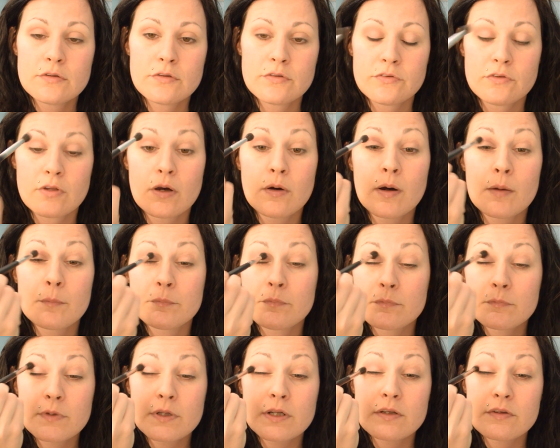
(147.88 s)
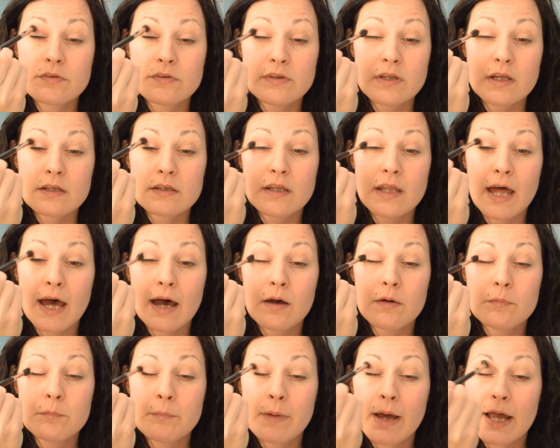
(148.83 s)
So I'm going to stick to that.
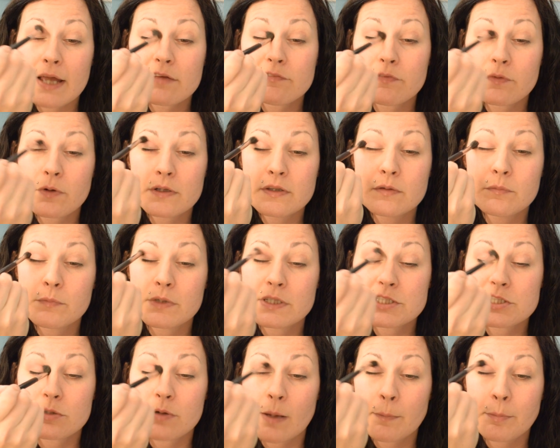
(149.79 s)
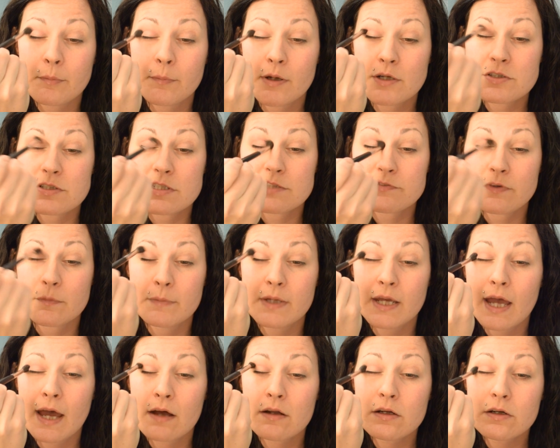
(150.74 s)
Back and forth in windshield wiper motions from
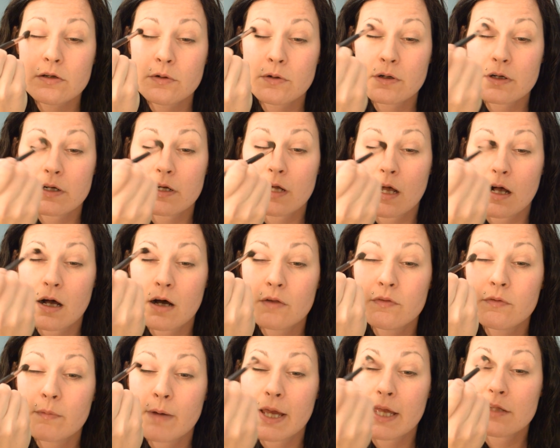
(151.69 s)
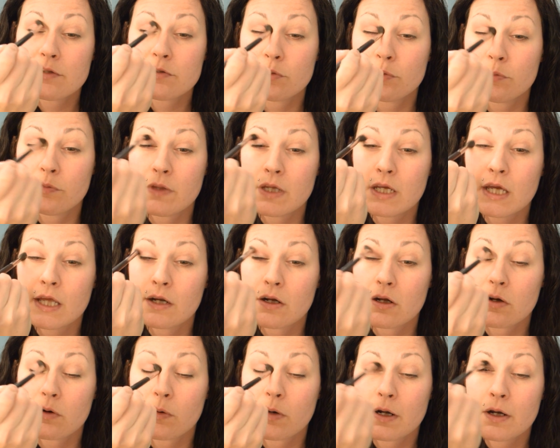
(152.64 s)
the outer corner all the way to the
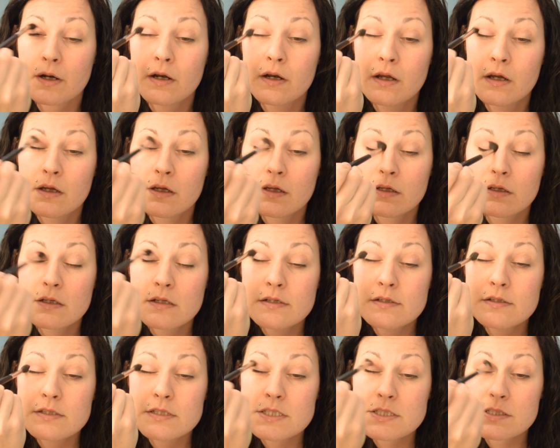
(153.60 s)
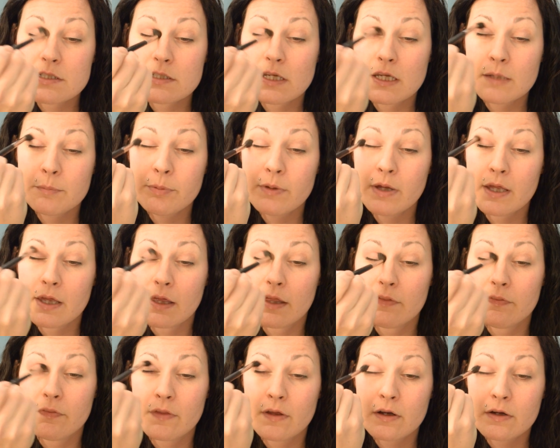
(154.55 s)
inner corner. Just keep it
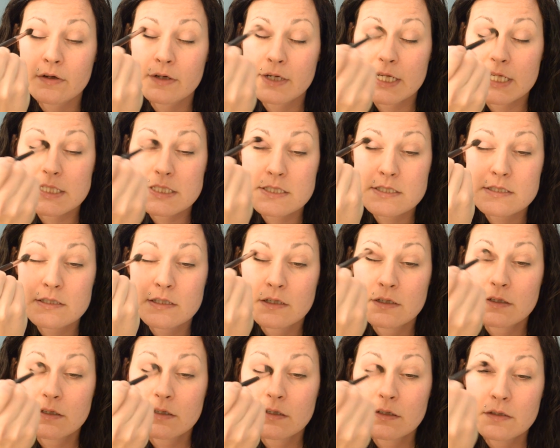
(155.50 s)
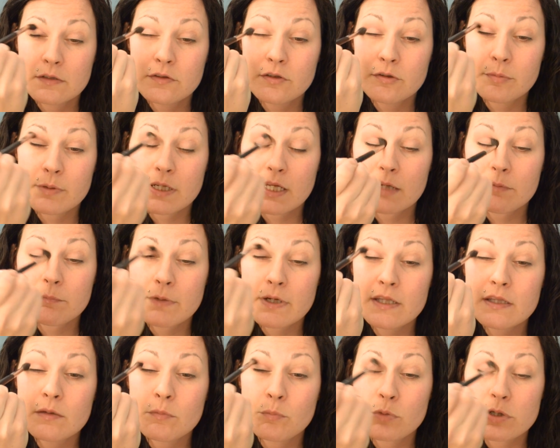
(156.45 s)
in the crease to begin
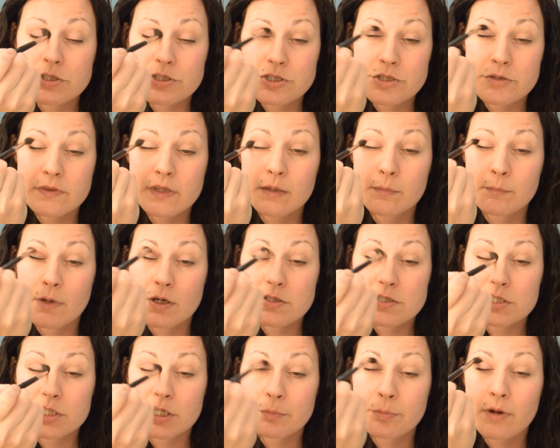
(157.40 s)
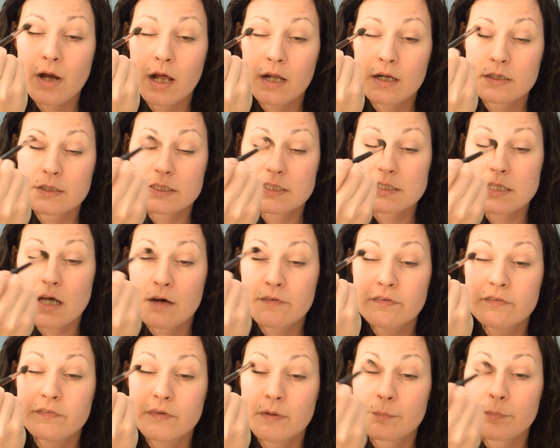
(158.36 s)
with. And once you think most of your product is
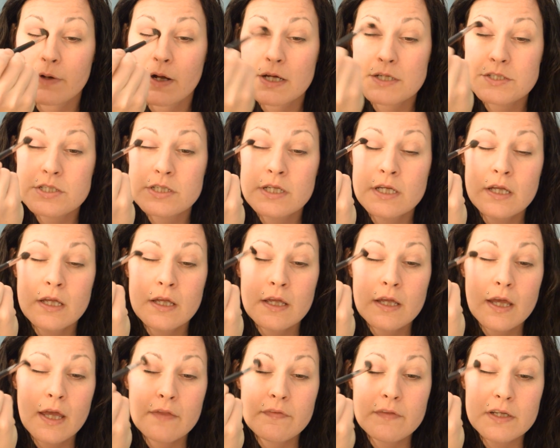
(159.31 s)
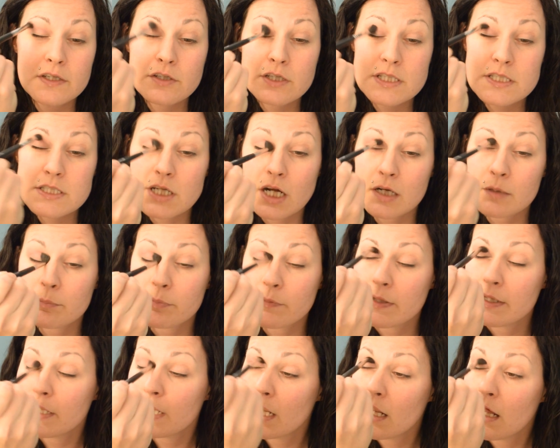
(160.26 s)
off of your brush, and then you can start to
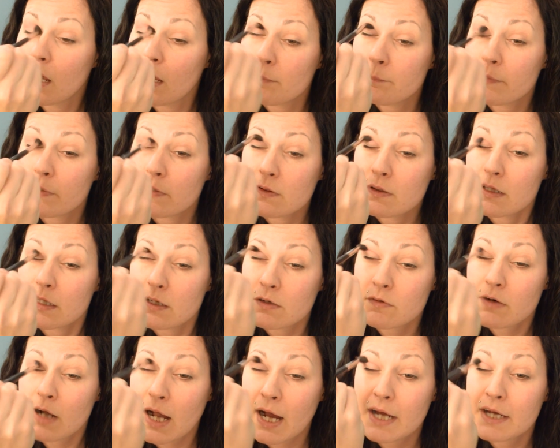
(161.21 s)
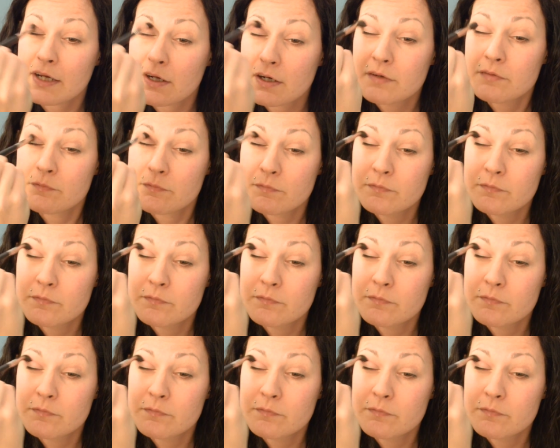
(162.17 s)
blend it up a little higher.